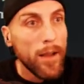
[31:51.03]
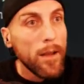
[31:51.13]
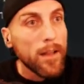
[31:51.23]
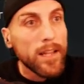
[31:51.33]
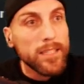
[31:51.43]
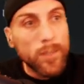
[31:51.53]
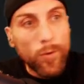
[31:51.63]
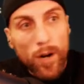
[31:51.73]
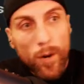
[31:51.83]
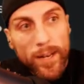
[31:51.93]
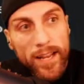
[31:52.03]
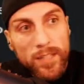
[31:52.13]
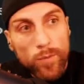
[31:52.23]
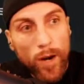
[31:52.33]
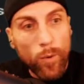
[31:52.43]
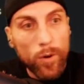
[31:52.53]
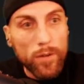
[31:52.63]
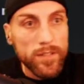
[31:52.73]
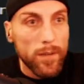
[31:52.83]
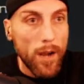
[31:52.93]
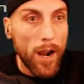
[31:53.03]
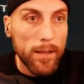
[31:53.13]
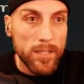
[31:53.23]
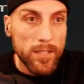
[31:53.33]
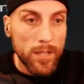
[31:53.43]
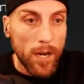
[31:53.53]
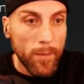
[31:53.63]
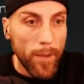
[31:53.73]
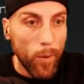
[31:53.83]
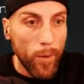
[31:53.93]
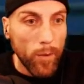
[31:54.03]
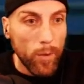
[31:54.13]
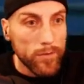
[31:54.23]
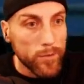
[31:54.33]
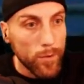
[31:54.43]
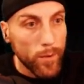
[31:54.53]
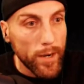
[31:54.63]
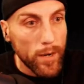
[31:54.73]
Let's see. Where are we next? Werewolves. All right, let's talk about werewolves real quick.